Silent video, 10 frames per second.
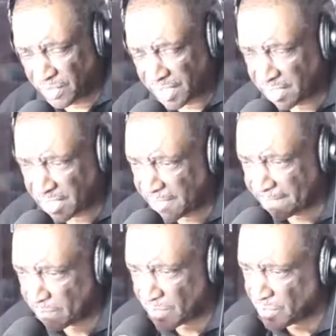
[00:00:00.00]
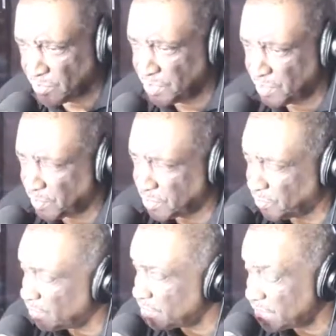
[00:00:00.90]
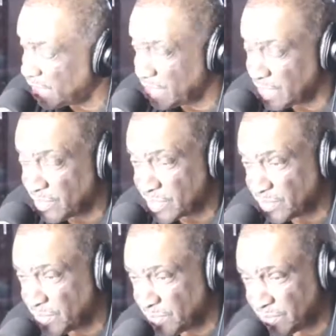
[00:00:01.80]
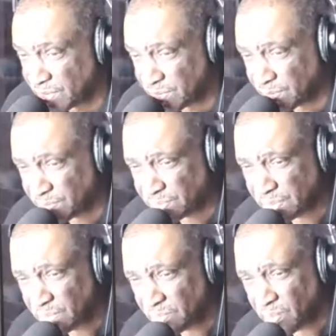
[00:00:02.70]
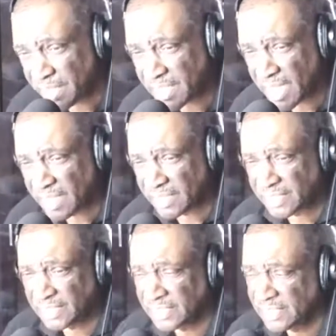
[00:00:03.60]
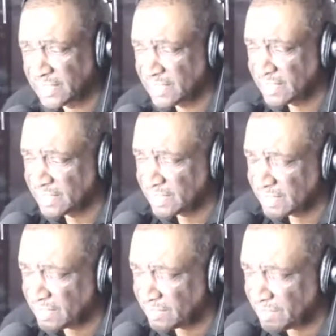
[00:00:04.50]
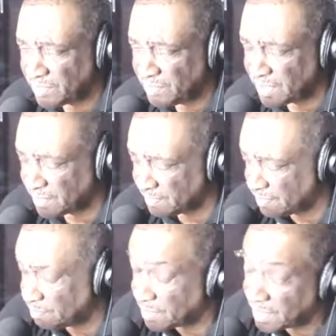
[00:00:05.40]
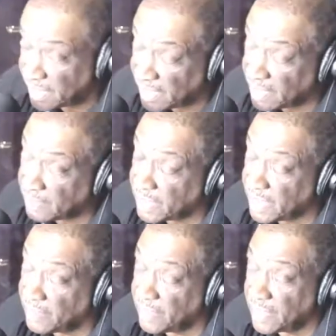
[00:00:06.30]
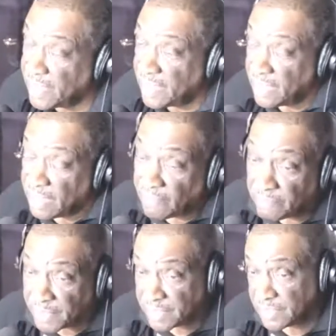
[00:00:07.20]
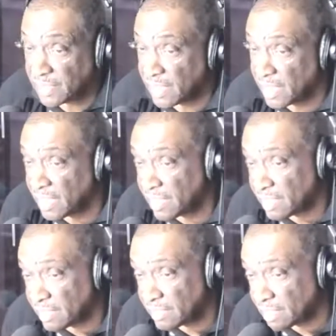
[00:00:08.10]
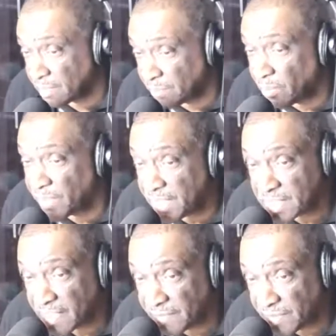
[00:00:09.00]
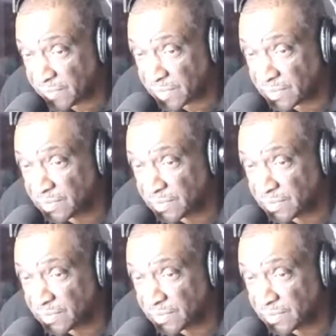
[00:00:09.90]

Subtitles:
that the union went to work. Jay, there is no union, dude. White collar. No union. But the government employees have a union.